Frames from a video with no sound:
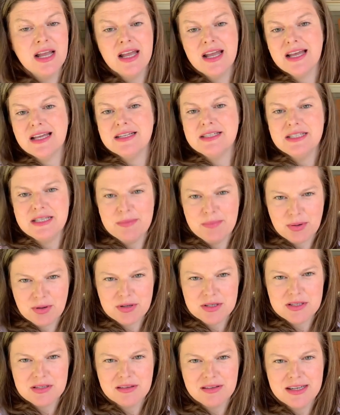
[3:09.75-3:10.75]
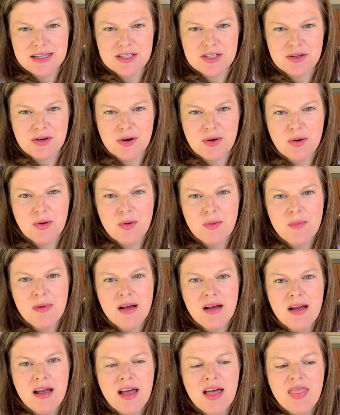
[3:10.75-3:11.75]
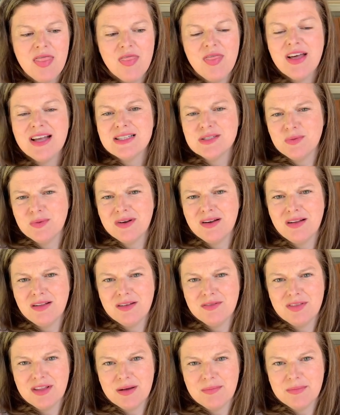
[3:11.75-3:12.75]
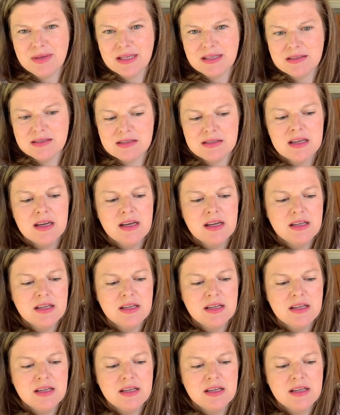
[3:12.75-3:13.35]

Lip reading: and depersonalize your home, that's what all of that means.